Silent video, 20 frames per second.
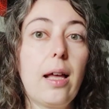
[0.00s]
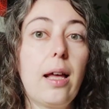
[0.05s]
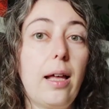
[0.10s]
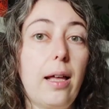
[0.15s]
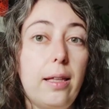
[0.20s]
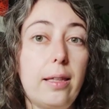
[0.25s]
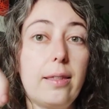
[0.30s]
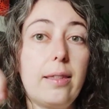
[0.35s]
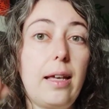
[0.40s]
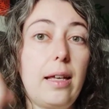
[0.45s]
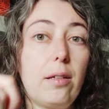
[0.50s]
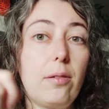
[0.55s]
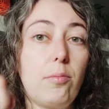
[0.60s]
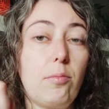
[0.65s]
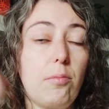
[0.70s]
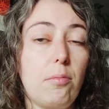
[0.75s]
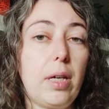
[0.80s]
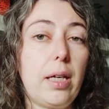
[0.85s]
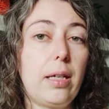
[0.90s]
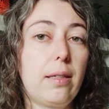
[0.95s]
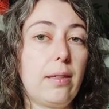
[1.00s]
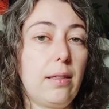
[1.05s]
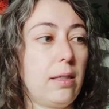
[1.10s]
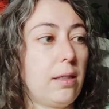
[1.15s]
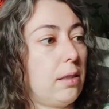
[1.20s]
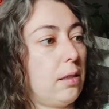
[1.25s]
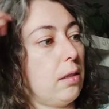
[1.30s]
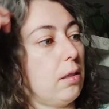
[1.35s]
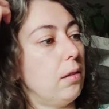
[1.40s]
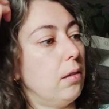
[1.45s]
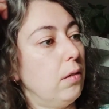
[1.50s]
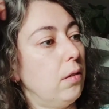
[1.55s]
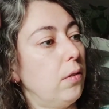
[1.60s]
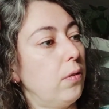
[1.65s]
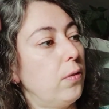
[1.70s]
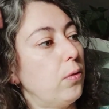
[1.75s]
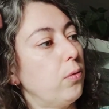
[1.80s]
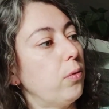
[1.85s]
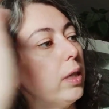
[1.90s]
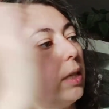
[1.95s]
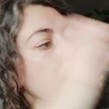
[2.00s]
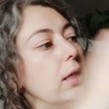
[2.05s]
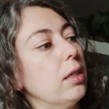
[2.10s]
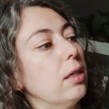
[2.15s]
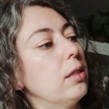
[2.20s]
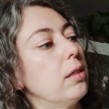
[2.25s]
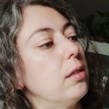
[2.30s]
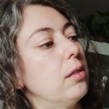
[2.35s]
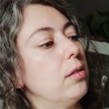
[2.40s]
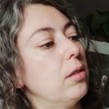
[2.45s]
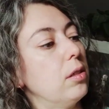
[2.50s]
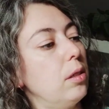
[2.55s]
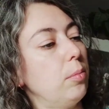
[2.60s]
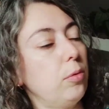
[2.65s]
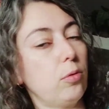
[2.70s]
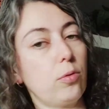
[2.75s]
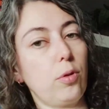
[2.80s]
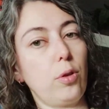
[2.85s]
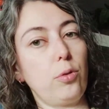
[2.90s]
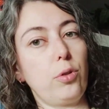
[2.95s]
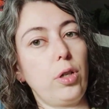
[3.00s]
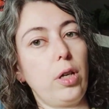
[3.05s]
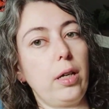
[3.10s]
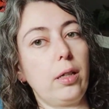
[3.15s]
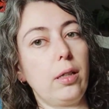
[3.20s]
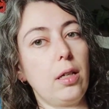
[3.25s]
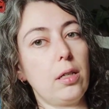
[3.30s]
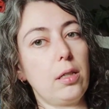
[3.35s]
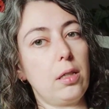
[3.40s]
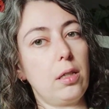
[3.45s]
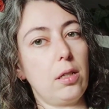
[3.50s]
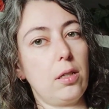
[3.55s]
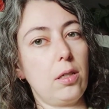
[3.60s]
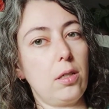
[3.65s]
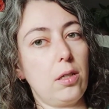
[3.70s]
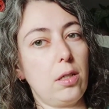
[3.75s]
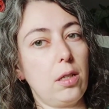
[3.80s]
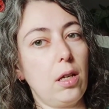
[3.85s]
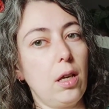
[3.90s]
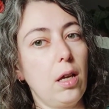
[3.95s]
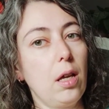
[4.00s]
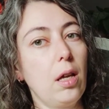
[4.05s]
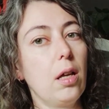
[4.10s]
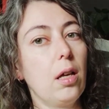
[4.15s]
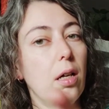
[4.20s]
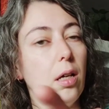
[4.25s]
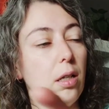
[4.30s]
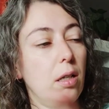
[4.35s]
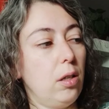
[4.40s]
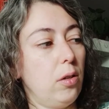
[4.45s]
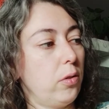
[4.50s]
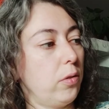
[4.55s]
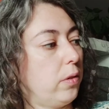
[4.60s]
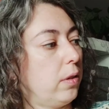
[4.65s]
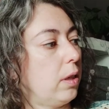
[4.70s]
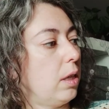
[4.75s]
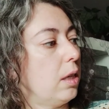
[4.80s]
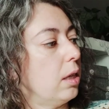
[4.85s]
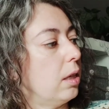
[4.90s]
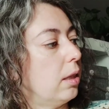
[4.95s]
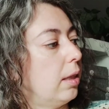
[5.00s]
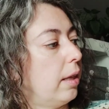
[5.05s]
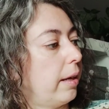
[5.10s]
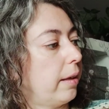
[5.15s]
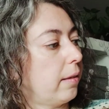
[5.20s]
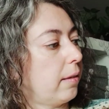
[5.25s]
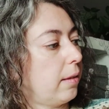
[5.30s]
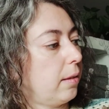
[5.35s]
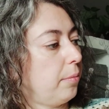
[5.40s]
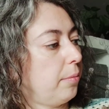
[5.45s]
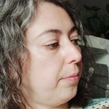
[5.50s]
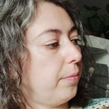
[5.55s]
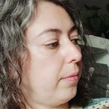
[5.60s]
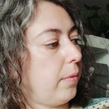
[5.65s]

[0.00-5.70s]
and then make this 3 double crochet clusters along the length,